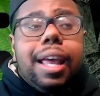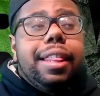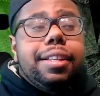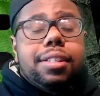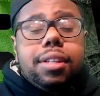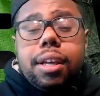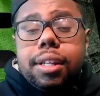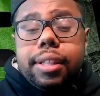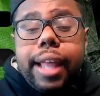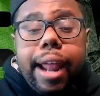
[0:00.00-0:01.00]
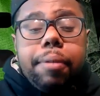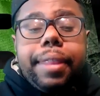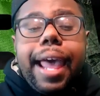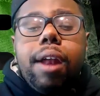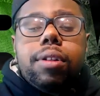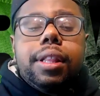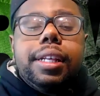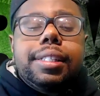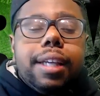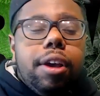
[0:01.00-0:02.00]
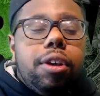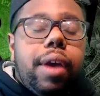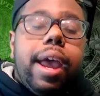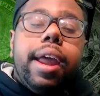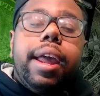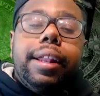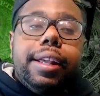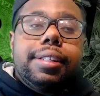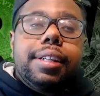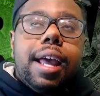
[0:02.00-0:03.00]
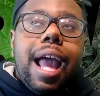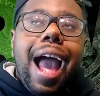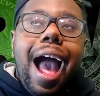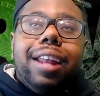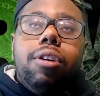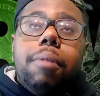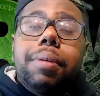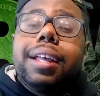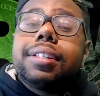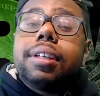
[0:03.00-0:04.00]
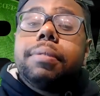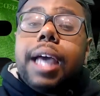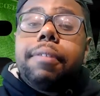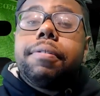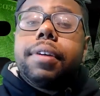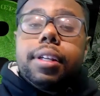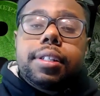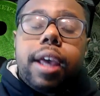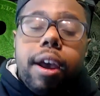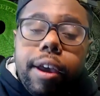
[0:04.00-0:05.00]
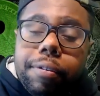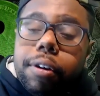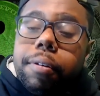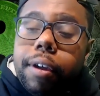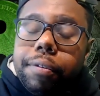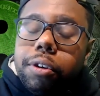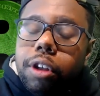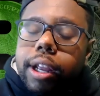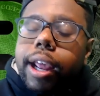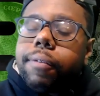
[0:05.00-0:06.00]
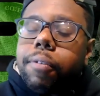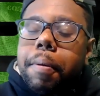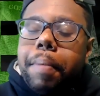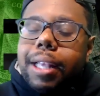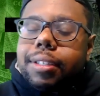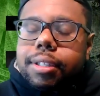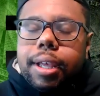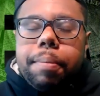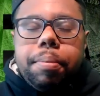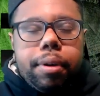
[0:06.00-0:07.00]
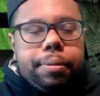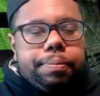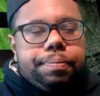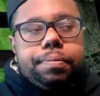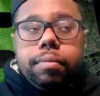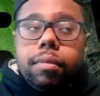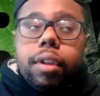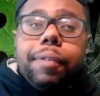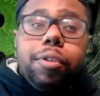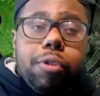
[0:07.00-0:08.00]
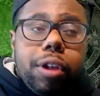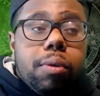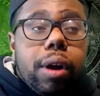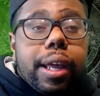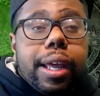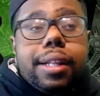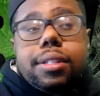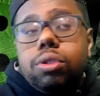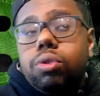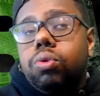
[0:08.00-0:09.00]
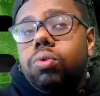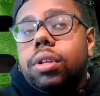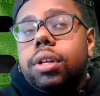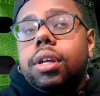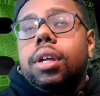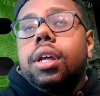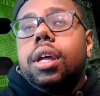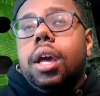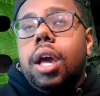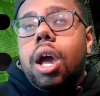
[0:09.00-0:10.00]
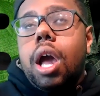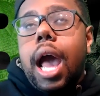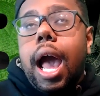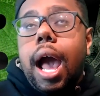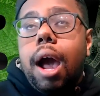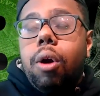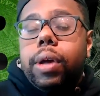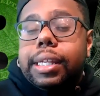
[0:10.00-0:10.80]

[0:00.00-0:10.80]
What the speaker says: this is a good, that'll at least tell you, hey, at least I know I'm getting some type of a discount if you're looking at it from a basic standpoint. If you really want to get into the how